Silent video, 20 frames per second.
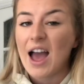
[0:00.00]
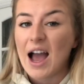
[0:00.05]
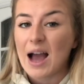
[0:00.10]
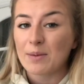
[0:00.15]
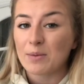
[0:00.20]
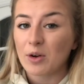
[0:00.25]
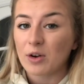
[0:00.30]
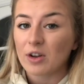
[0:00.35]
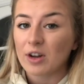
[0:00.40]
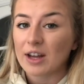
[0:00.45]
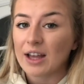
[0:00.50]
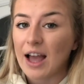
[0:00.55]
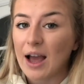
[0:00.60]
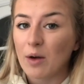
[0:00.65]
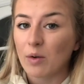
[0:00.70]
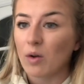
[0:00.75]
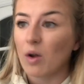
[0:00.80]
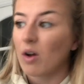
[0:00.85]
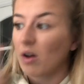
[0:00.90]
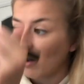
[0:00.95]
I'm not going to
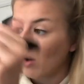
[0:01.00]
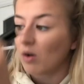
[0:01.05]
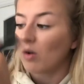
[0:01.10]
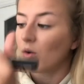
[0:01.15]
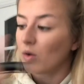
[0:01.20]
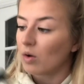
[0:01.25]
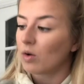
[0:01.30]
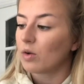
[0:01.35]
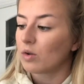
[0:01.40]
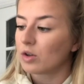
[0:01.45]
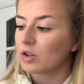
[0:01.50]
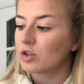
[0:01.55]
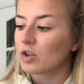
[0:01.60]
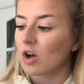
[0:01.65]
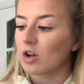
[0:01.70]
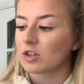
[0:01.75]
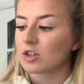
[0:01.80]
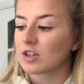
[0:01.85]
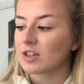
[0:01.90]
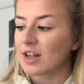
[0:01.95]
count all the
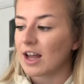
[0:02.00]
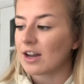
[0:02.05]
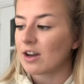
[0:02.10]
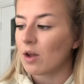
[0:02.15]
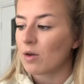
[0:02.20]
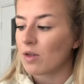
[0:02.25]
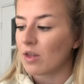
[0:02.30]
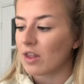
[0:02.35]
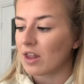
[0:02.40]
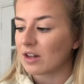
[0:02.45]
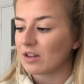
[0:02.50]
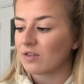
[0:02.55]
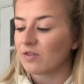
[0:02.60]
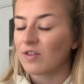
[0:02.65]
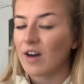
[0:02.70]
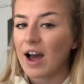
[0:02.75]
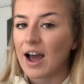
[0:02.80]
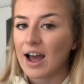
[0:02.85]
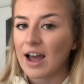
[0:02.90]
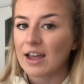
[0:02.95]
dots because I know that there's
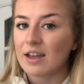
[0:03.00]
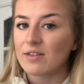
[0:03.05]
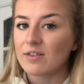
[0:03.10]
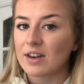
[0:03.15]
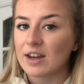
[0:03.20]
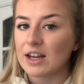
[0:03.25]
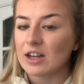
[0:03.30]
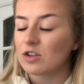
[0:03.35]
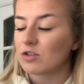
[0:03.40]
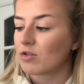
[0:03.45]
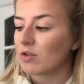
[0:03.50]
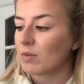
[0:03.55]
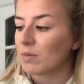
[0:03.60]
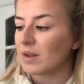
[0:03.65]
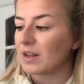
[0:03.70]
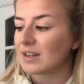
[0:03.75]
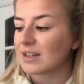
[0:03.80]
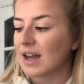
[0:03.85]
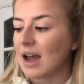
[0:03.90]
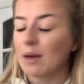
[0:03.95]
5 in each group
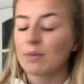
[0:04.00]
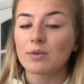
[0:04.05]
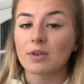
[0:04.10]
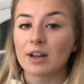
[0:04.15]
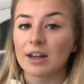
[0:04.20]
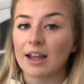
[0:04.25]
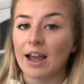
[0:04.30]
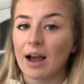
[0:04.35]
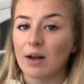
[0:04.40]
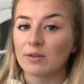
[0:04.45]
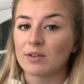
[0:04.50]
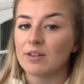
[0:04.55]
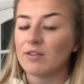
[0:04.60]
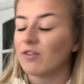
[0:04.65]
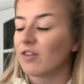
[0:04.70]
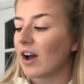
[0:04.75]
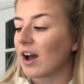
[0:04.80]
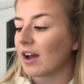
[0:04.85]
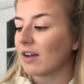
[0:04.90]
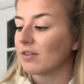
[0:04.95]
this time, so I'm going to count in
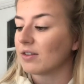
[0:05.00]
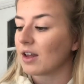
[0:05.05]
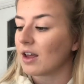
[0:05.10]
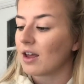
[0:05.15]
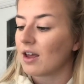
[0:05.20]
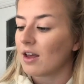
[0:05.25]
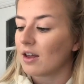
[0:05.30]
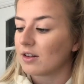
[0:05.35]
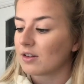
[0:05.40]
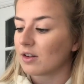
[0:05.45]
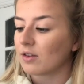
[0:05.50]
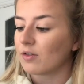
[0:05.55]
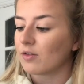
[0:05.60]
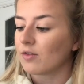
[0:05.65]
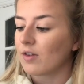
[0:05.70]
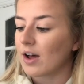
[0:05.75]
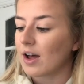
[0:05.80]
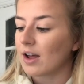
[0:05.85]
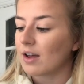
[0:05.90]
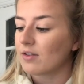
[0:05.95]
5s. So
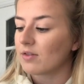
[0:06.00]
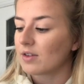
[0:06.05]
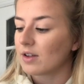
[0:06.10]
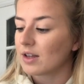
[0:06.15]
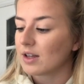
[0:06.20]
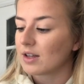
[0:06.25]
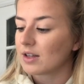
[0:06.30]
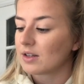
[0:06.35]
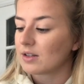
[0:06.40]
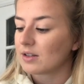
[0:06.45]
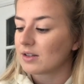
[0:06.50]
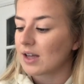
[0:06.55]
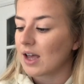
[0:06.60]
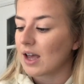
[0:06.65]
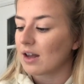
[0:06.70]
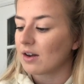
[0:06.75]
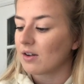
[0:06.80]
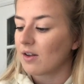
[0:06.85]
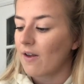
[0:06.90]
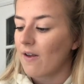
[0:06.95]
5,
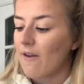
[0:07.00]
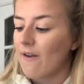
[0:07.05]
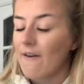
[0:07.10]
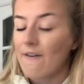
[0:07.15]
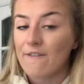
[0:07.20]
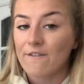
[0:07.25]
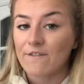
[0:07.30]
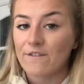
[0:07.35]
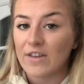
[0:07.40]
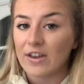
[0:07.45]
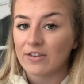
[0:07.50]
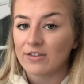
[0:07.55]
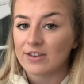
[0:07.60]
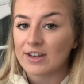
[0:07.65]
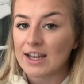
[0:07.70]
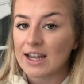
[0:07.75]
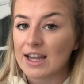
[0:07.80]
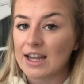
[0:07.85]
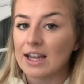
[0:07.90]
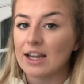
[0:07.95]
10,
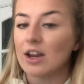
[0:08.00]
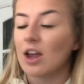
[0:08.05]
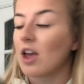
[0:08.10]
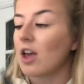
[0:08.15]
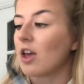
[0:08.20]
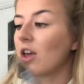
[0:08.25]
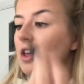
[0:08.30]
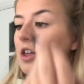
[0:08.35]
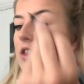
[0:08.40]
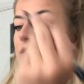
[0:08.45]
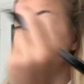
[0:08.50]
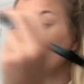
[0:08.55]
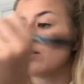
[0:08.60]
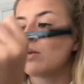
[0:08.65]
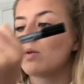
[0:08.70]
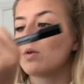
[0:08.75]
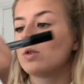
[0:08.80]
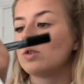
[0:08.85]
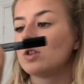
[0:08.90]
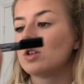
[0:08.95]
15.
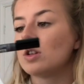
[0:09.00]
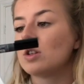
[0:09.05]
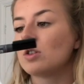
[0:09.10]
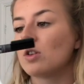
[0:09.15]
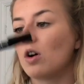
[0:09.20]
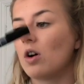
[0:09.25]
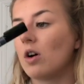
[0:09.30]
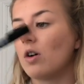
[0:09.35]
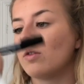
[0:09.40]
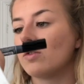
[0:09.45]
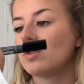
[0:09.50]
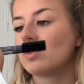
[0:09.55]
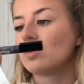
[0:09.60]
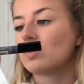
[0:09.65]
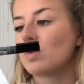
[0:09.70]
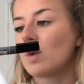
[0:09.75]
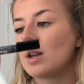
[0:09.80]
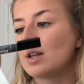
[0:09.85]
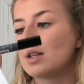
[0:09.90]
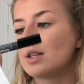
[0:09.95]
3/4 of
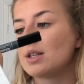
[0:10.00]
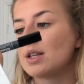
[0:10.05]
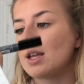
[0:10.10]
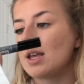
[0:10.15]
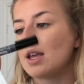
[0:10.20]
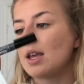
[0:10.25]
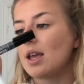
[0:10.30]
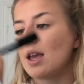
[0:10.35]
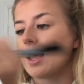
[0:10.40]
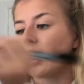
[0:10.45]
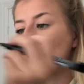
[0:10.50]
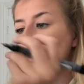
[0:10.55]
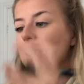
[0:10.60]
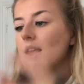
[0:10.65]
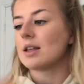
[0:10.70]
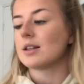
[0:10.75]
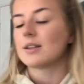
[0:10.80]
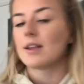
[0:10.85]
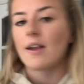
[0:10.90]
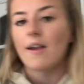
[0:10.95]
20
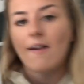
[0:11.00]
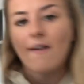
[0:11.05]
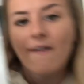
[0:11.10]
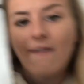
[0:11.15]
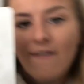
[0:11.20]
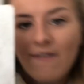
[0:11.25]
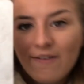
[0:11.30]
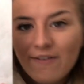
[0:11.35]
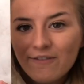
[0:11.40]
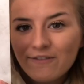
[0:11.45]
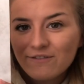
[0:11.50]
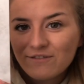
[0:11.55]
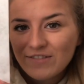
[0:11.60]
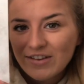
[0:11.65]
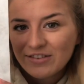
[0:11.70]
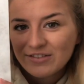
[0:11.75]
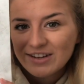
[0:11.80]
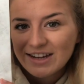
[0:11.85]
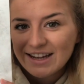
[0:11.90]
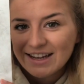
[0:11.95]
is
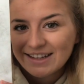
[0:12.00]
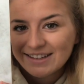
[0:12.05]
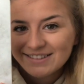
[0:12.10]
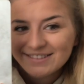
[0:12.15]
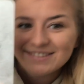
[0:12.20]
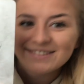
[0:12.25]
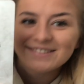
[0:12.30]
15.